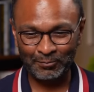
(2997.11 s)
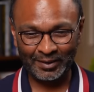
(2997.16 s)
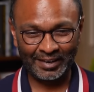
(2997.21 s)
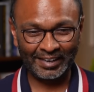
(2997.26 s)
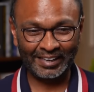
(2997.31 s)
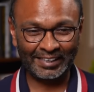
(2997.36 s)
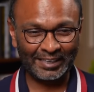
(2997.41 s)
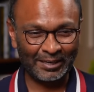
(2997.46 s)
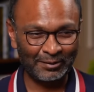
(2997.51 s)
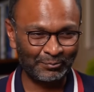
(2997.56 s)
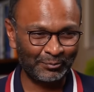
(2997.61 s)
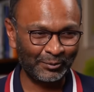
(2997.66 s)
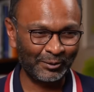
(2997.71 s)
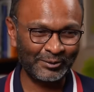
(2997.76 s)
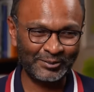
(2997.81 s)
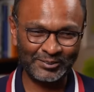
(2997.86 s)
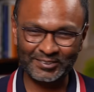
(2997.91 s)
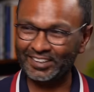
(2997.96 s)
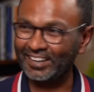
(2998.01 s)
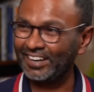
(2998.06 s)
LinkedIn
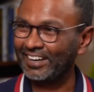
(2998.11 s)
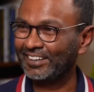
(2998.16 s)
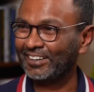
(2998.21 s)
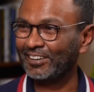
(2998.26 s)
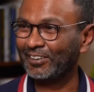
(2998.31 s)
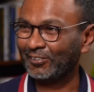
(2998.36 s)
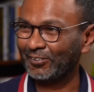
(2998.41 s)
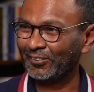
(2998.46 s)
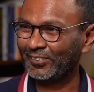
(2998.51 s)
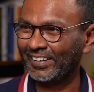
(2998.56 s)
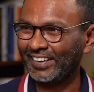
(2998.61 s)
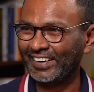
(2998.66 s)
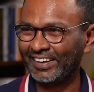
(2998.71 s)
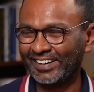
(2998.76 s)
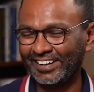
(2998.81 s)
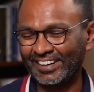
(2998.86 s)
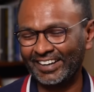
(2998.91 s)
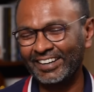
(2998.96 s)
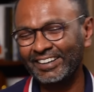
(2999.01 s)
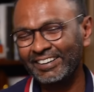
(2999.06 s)
post related to
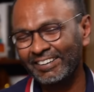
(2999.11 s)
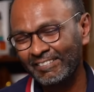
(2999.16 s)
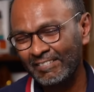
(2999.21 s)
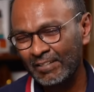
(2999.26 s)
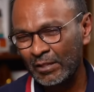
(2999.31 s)
that, right?